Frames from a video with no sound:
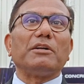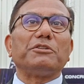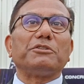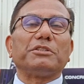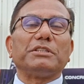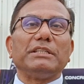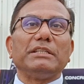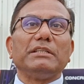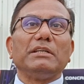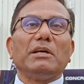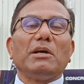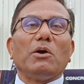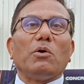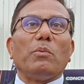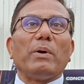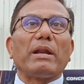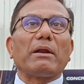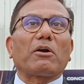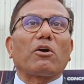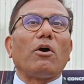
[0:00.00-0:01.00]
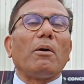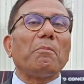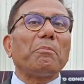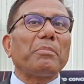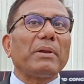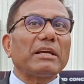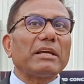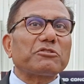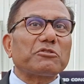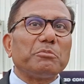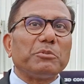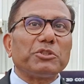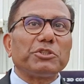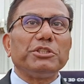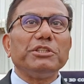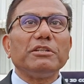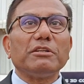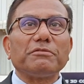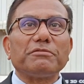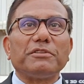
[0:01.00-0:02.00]
the country where a complex
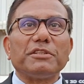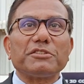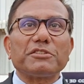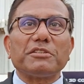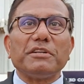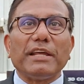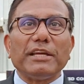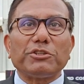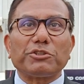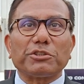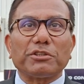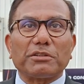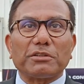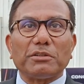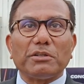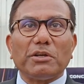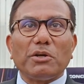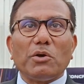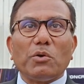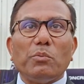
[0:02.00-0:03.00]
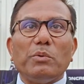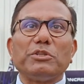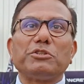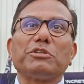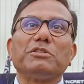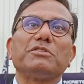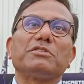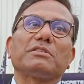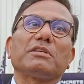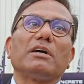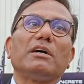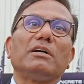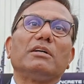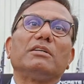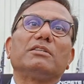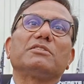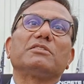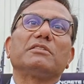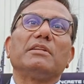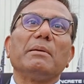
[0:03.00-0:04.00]
machine of this nature, which is
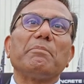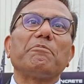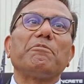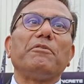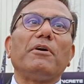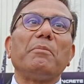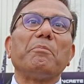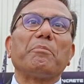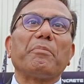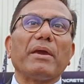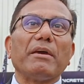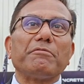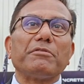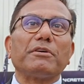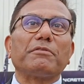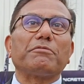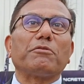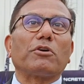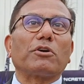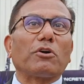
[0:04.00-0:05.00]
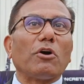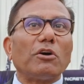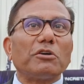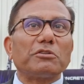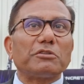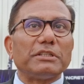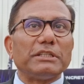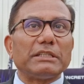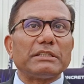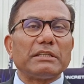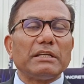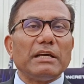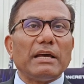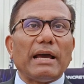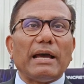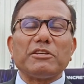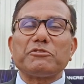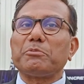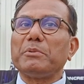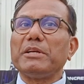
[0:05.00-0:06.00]
a slip form paver for concrete,
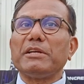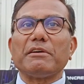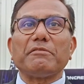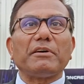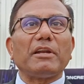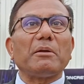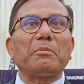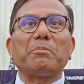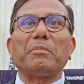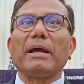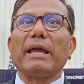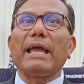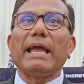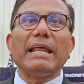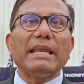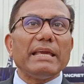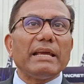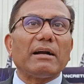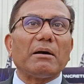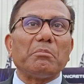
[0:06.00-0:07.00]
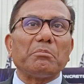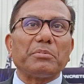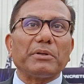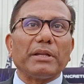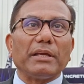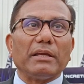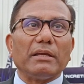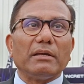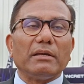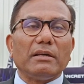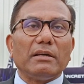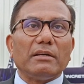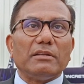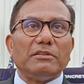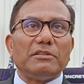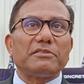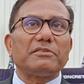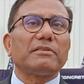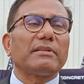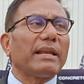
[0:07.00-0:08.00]
has been developed by any company.
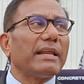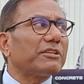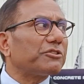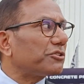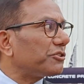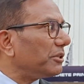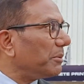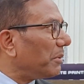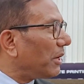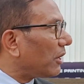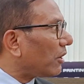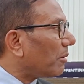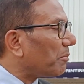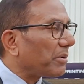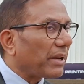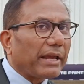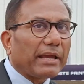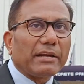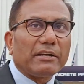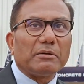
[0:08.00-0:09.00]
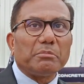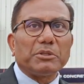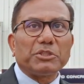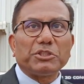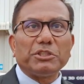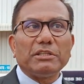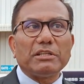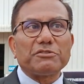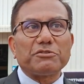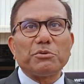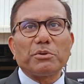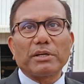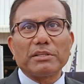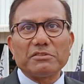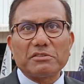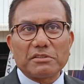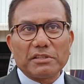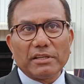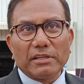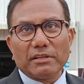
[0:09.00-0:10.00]
This is an extremely complicated machine, as you
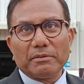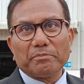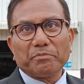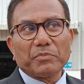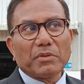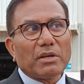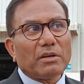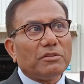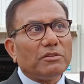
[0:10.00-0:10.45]
can see.